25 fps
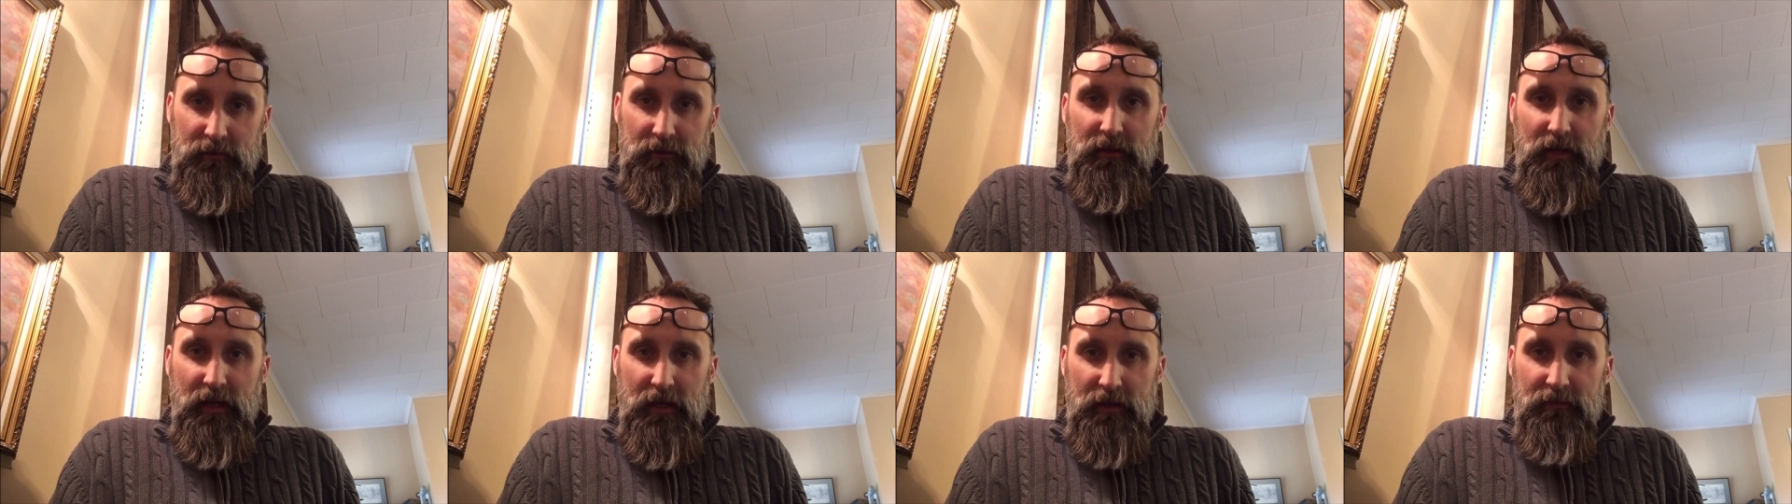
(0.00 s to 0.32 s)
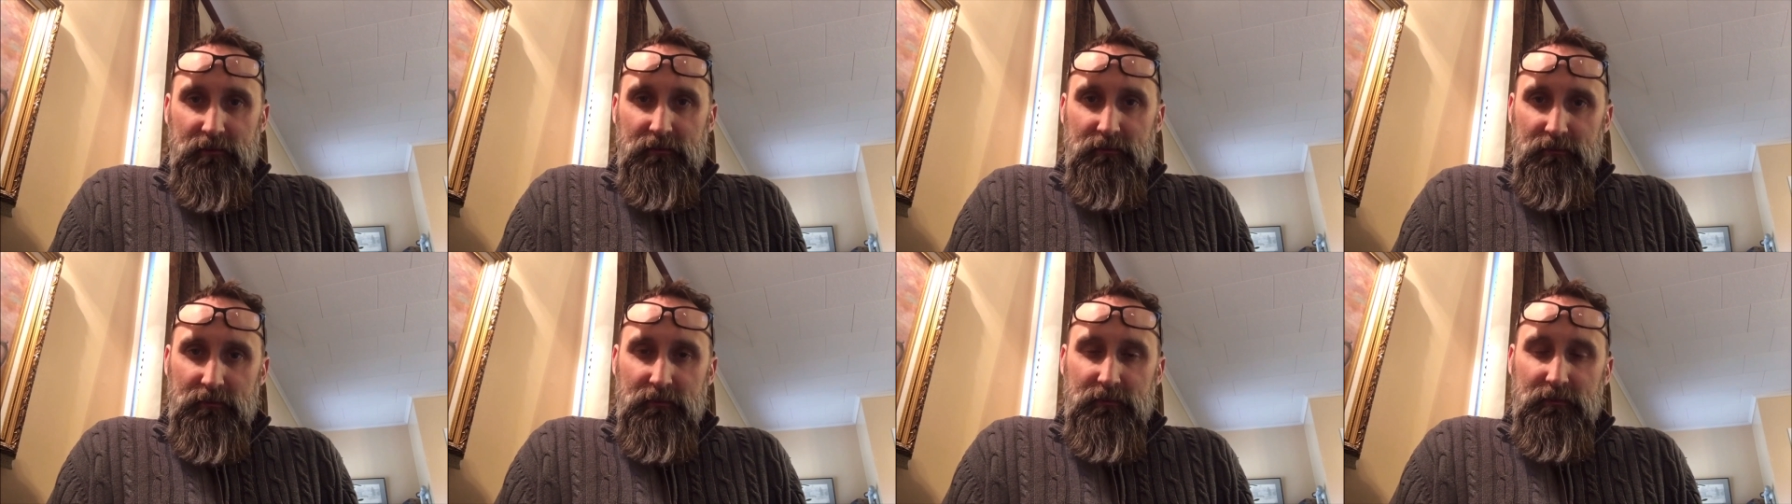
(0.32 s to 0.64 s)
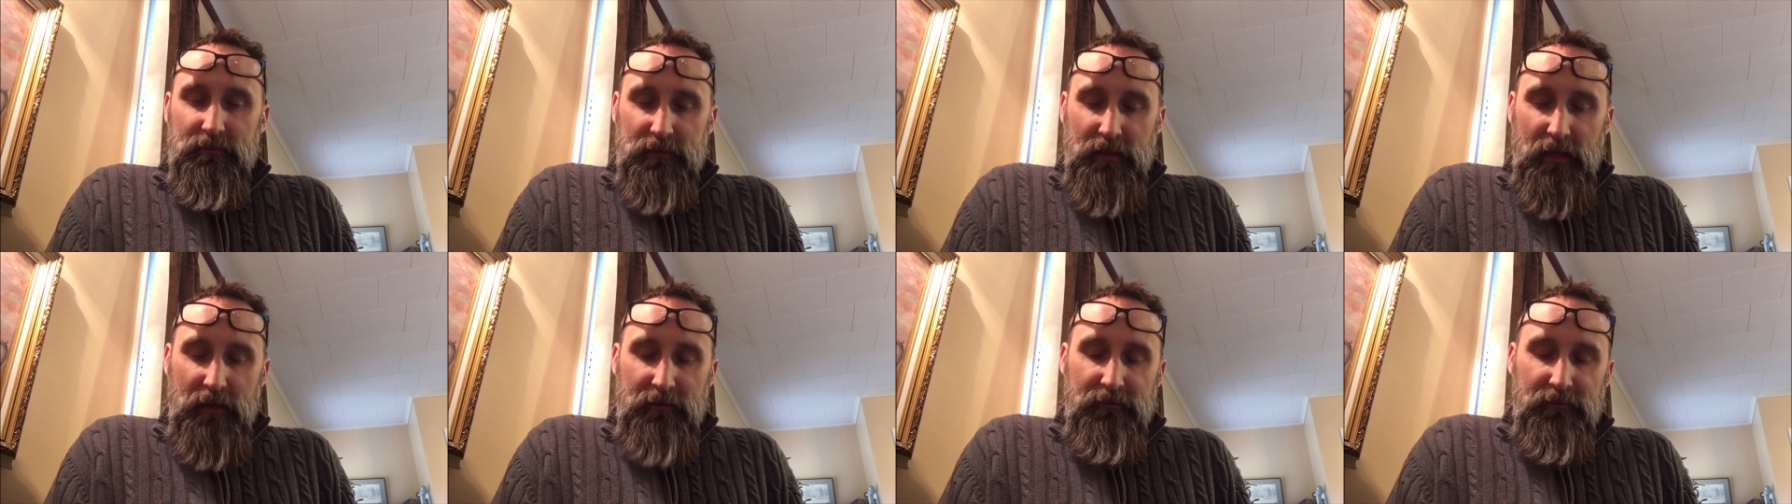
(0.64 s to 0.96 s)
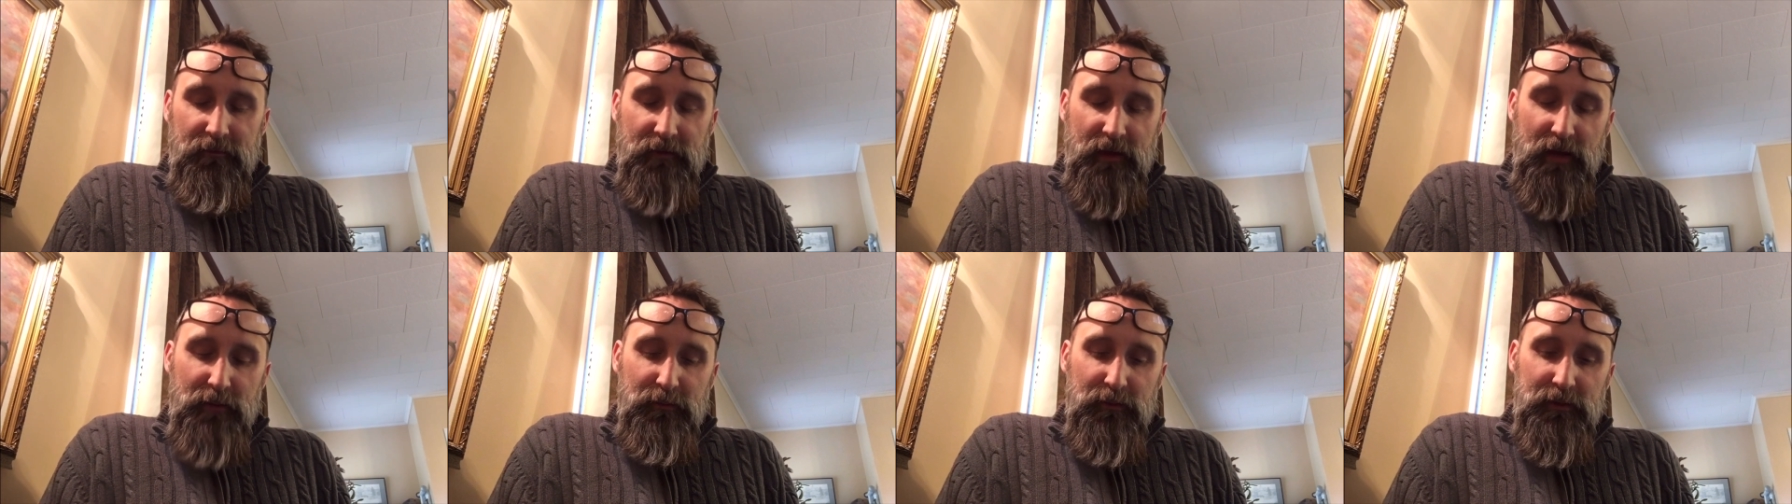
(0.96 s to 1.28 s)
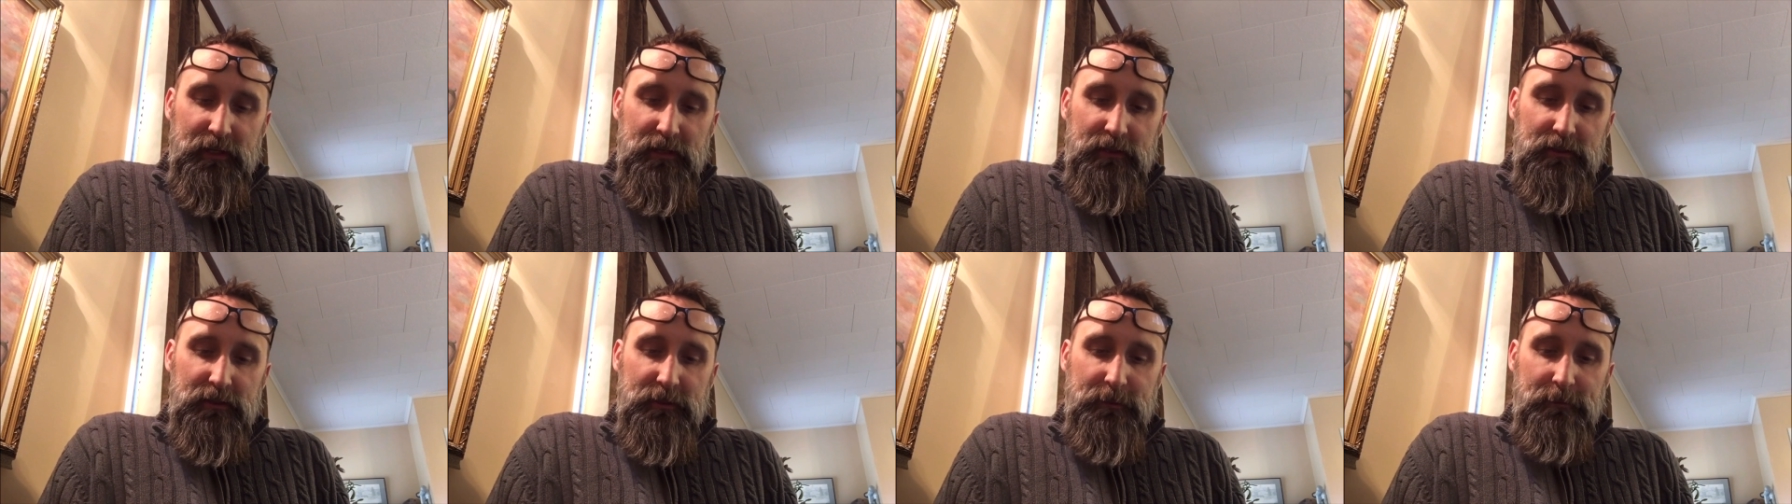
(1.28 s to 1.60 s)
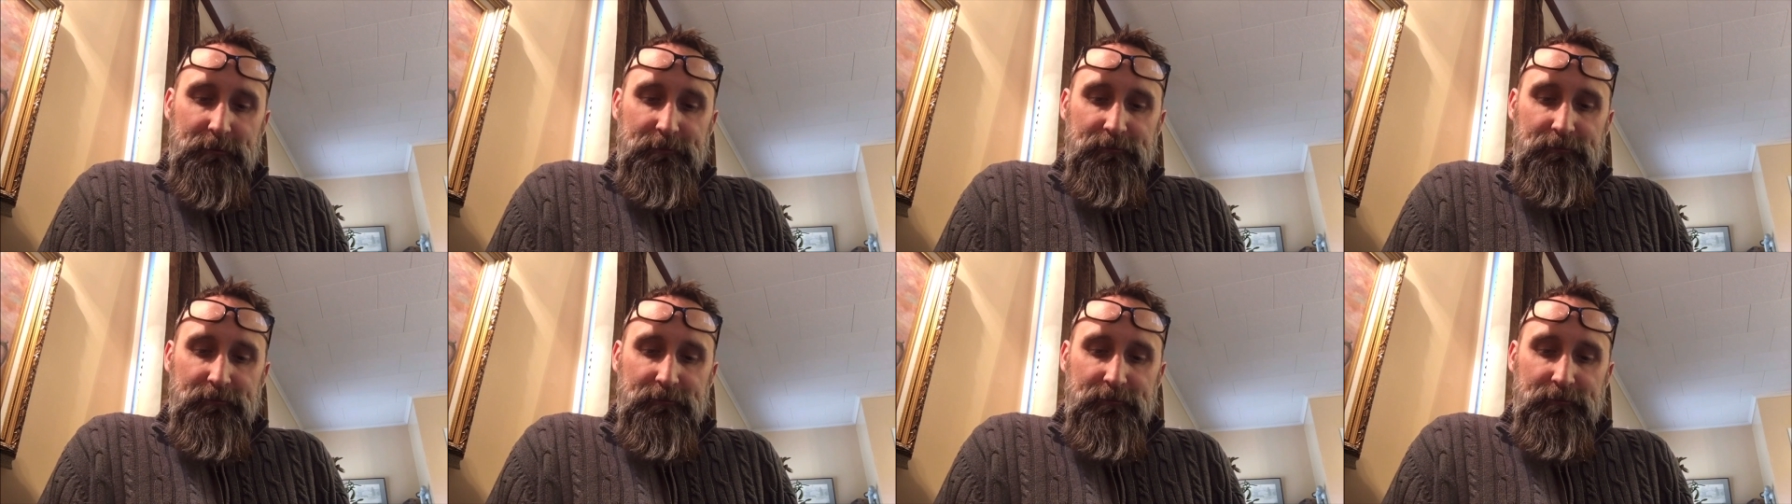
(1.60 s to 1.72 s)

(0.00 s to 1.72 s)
and and families.